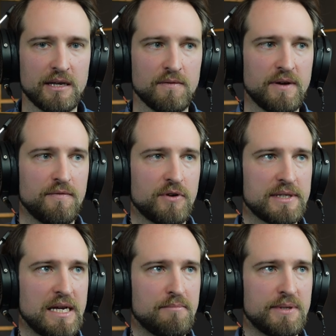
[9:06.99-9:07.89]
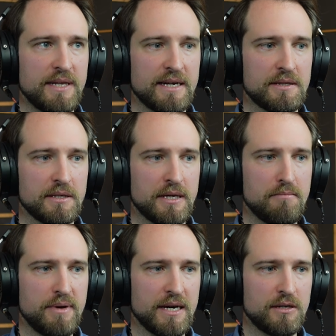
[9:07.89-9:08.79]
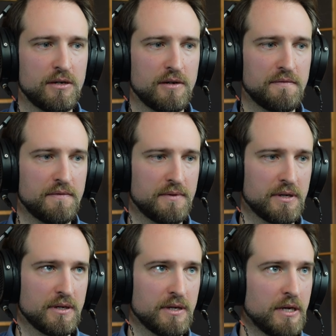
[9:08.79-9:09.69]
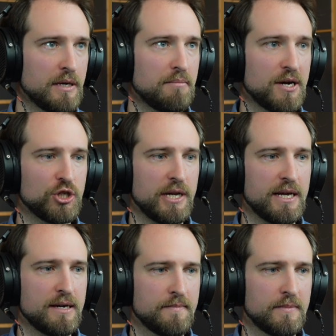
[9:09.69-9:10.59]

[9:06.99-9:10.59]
If I, for example, like the impact of the punch layer,